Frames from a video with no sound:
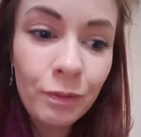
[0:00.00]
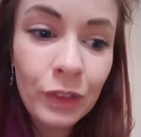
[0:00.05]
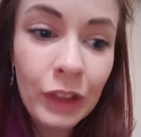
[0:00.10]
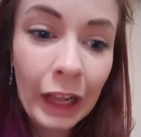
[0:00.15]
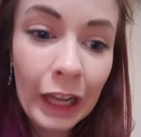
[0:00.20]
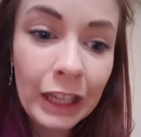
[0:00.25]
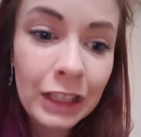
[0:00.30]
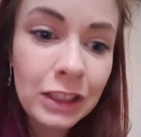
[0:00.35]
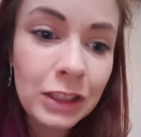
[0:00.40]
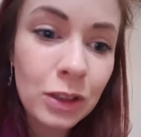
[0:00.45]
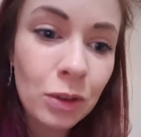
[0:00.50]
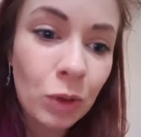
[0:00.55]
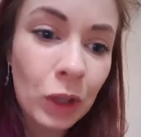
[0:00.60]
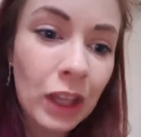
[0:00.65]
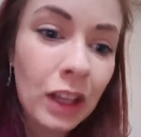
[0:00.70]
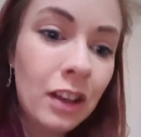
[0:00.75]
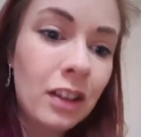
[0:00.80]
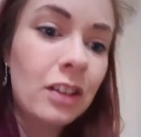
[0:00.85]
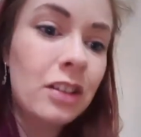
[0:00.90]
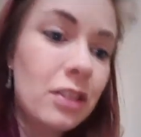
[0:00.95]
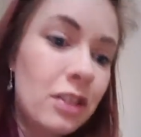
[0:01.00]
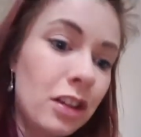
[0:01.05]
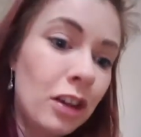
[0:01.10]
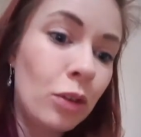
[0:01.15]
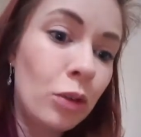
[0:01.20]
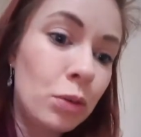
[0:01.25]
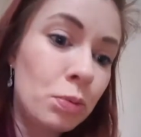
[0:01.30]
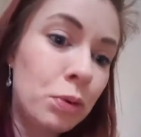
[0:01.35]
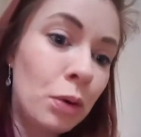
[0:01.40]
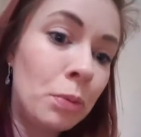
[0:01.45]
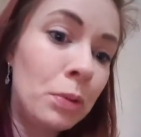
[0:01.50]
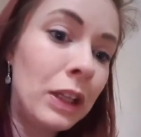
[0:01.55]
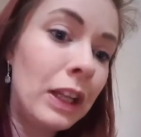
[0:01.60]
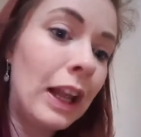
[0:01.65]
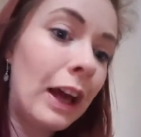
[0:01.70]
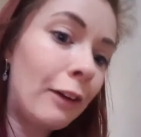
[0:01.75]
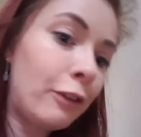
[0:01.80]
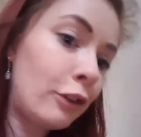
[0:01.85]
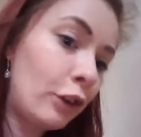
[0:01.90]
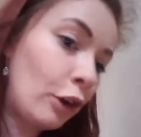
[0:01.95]
last week, so it was probably
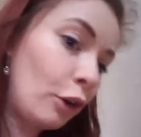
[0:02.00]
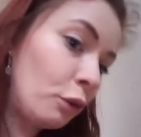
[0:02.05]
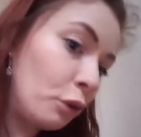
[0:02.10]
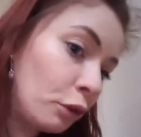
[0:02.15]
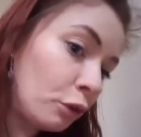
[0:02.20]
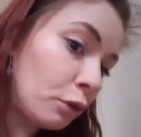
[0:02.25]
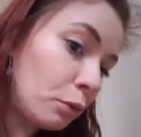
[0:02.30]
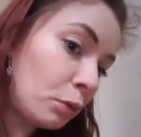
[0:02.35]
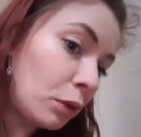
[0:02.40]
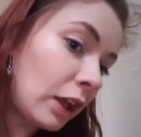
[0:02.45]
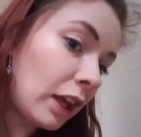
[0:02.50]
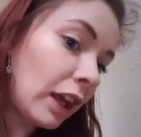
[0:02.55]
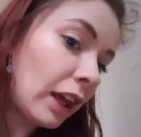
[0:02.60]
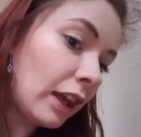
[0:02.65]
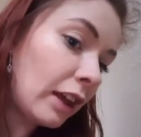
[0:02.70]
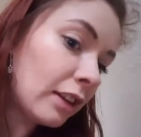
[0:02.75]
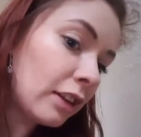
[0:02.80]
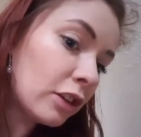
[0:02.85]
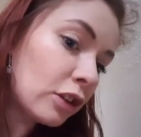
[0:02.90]
left over from there.